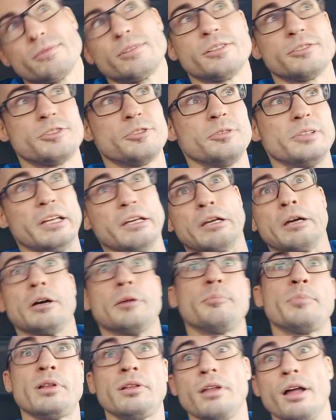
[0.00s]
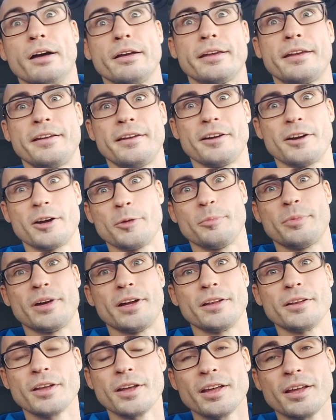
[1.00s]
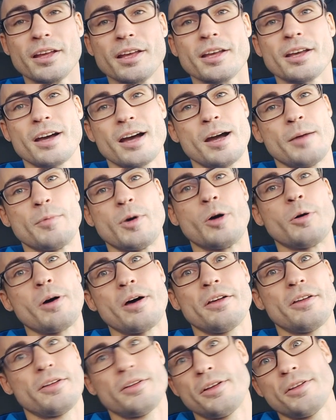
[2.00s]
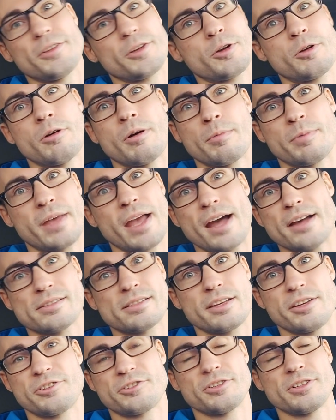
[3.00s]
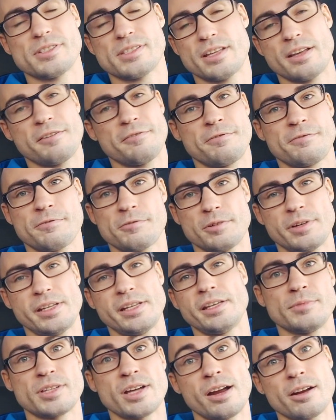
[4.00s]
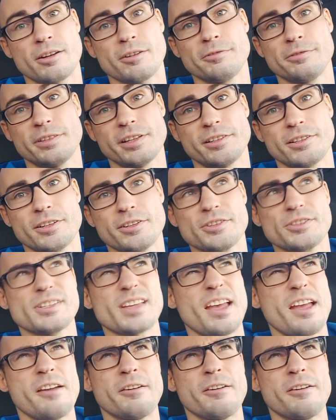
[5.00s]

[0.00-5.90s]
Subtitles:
I'll do like a plug here, but all the Co-op gas stations, they have free tire inflators.